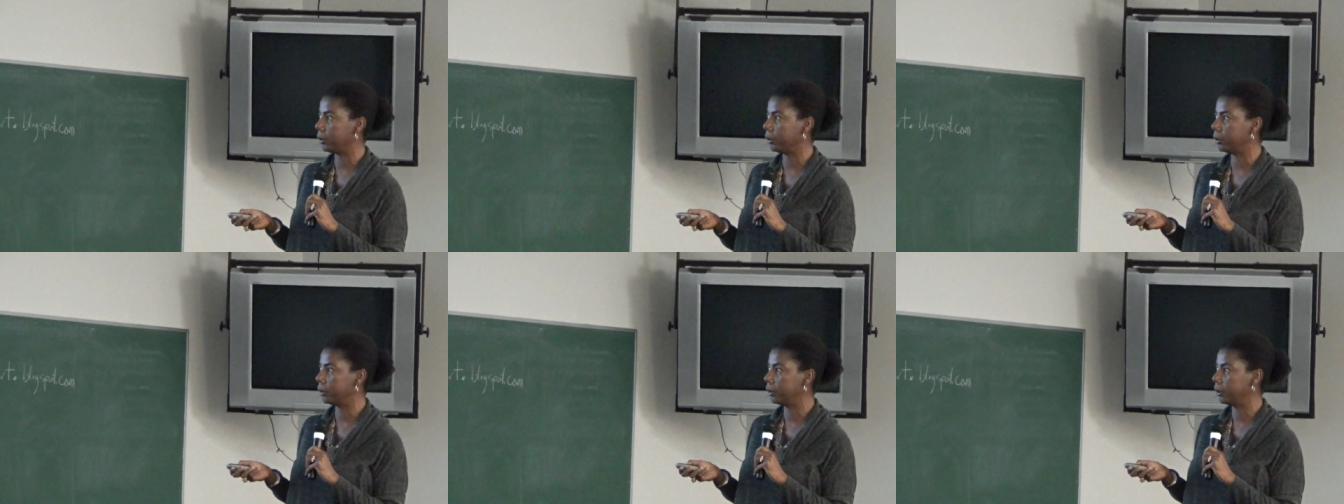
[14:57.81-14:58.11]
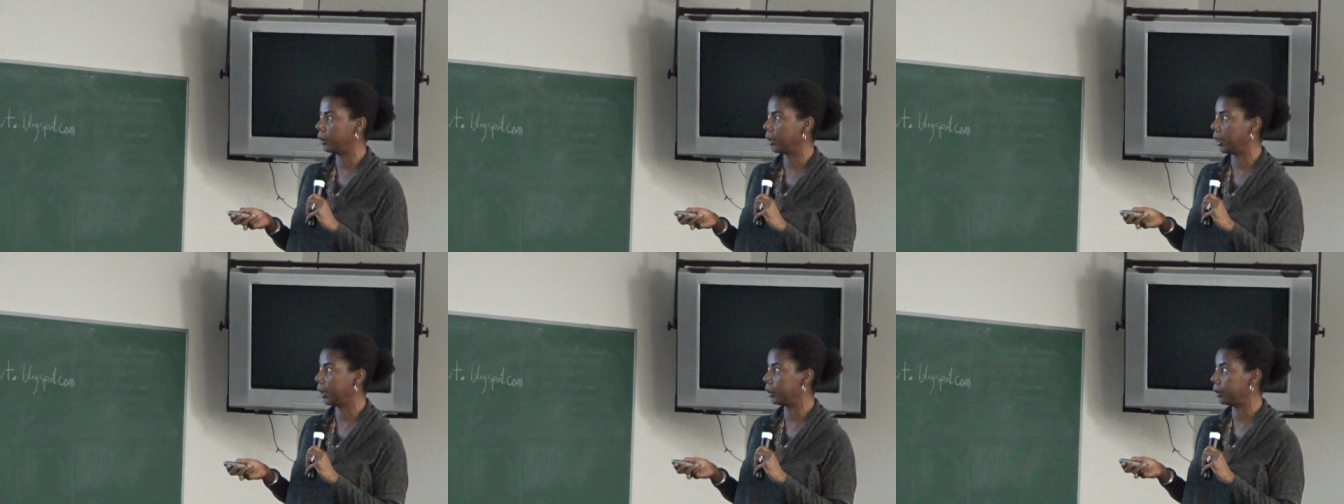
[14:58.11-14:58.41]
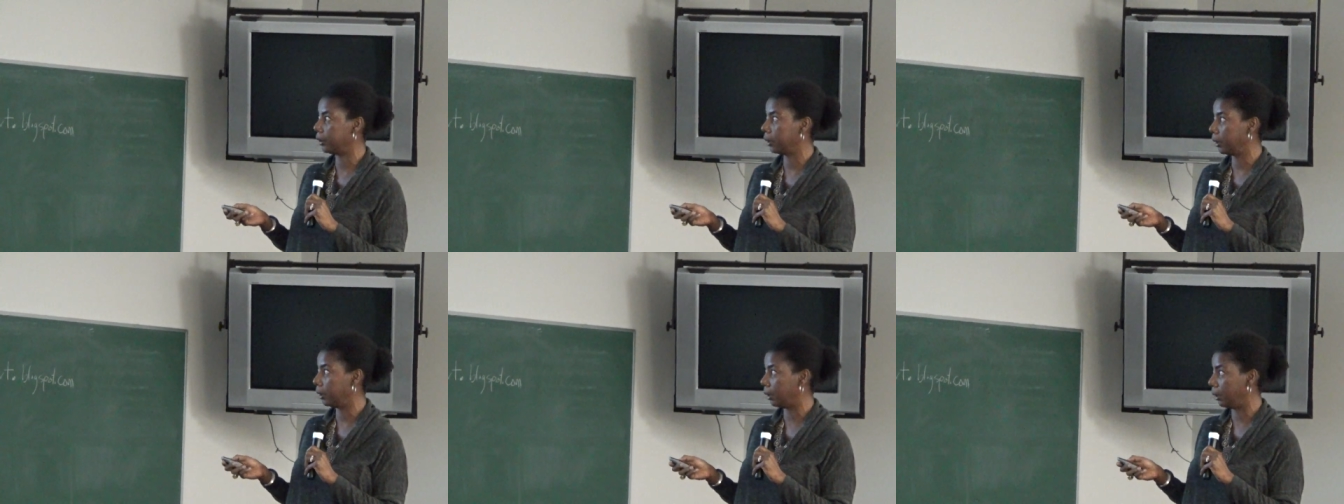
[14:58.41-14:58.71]
You can't
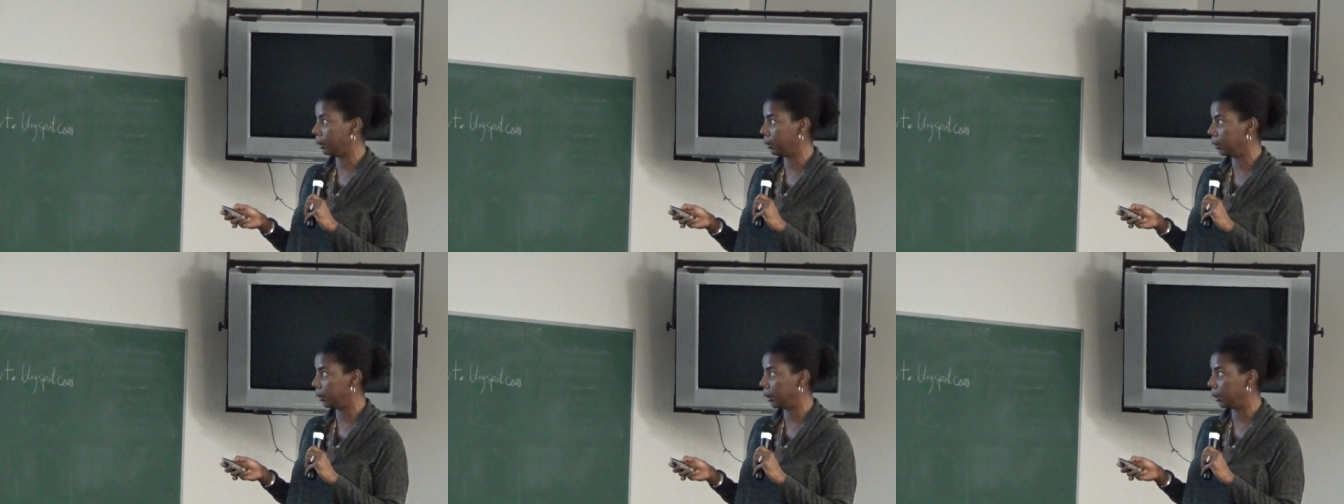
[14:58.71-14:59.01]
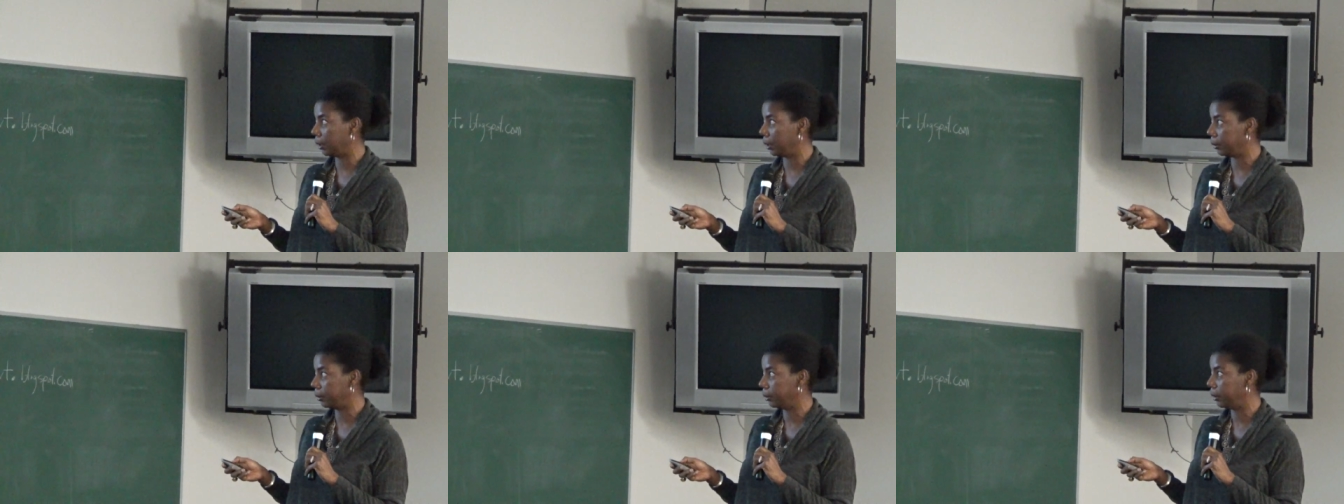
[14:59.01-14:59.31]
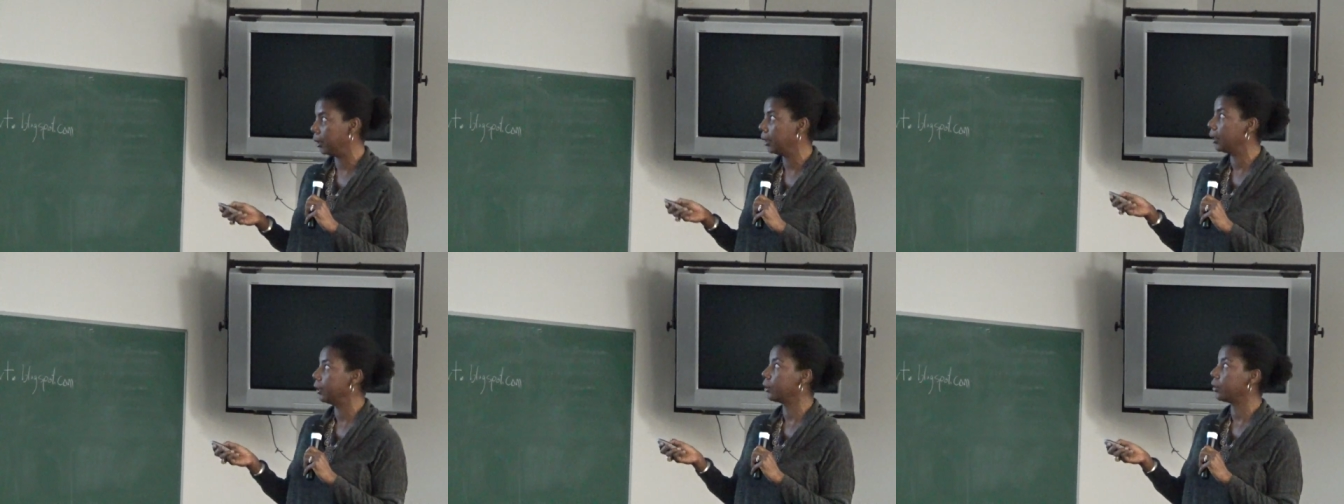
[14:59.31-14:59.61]
see it on the deal.
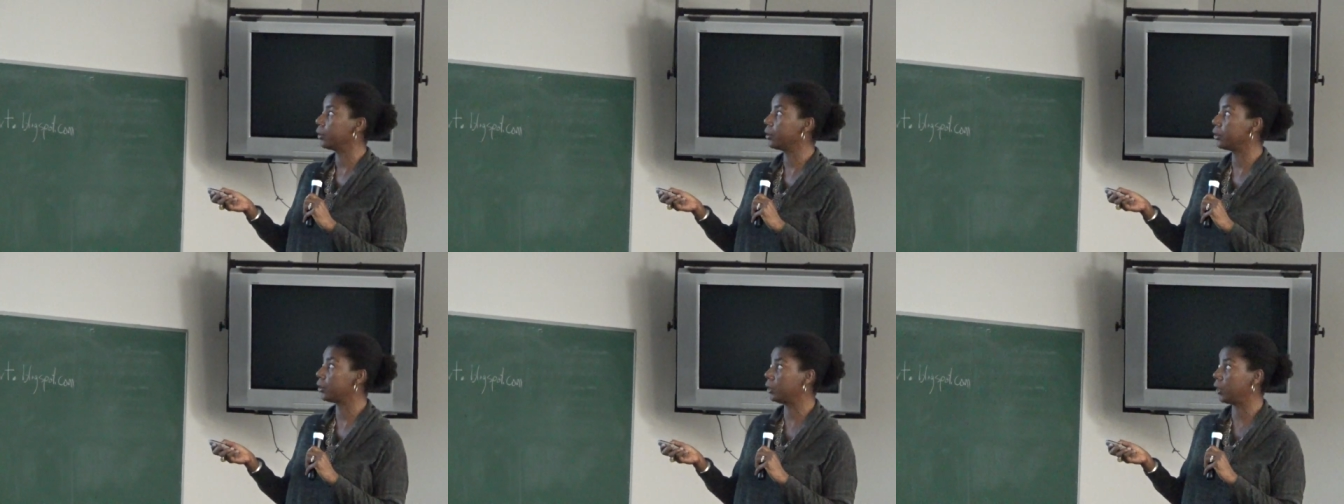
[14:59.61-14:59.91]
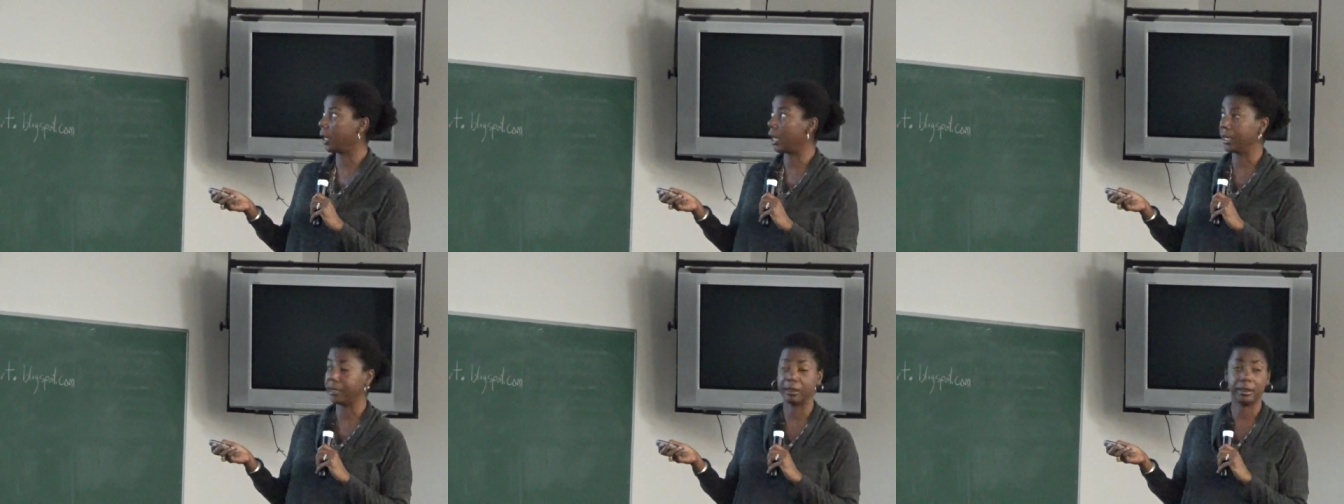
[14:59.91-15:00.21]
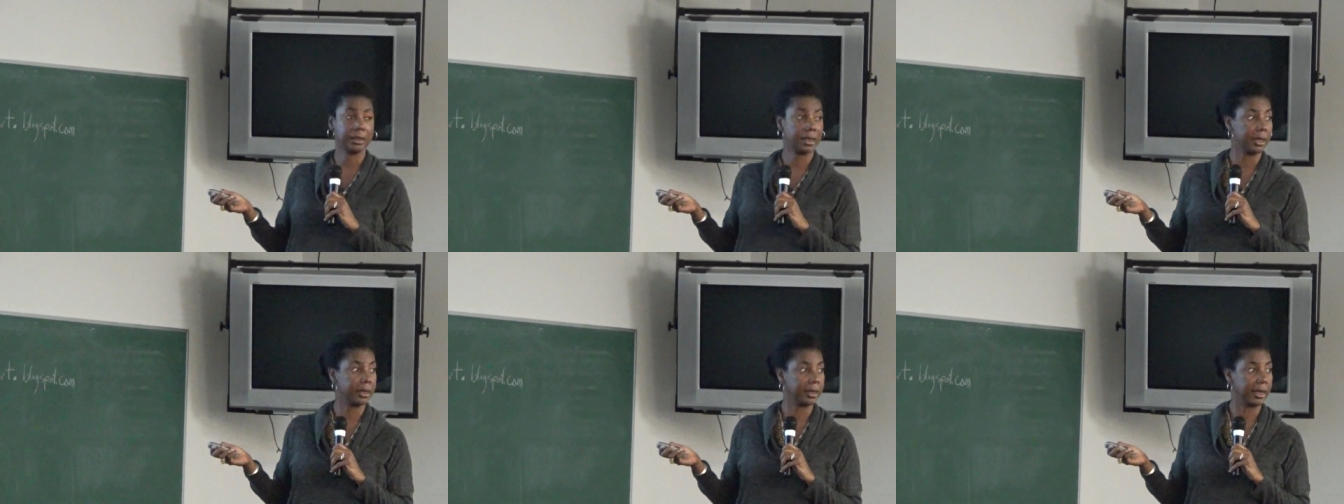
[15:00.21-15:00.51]
This is John
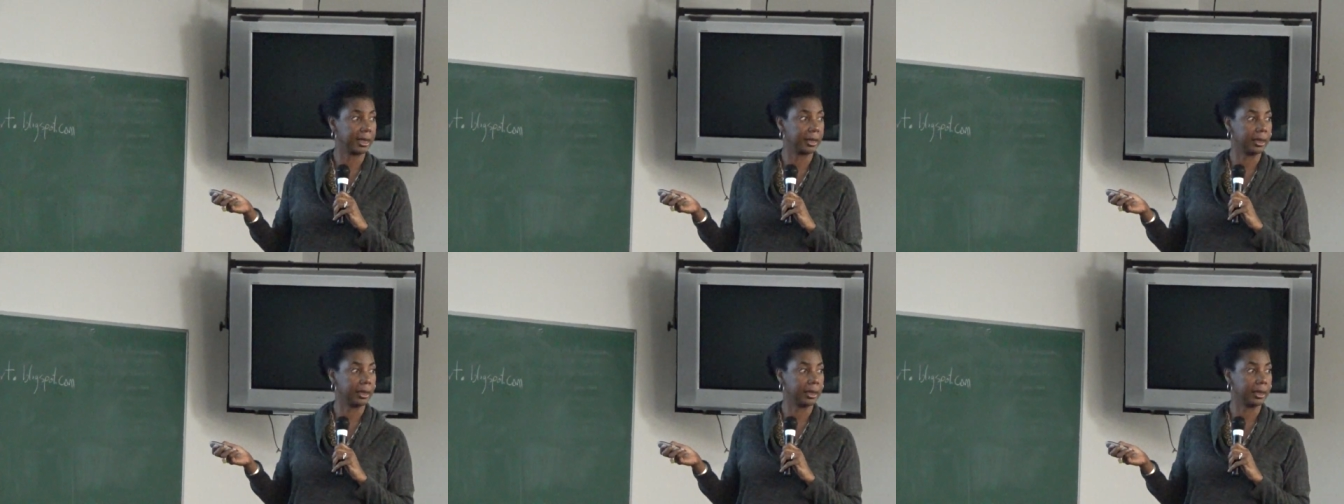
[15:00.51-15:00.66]
Sunday.